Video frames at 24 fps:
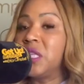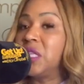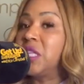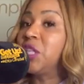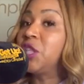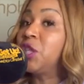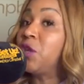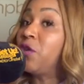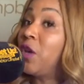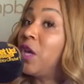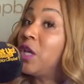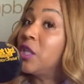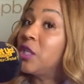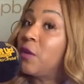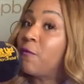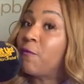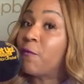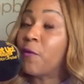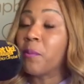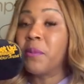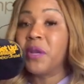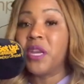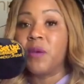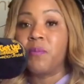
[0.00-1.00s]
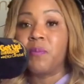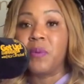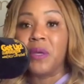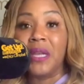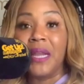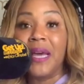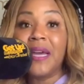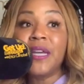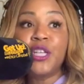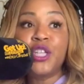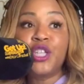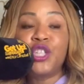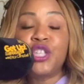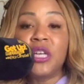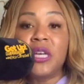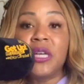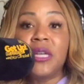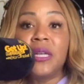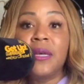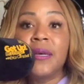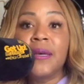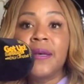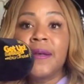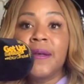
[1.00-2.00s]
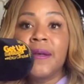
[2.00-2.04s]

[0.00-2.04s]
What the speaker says: Is it for manipulation?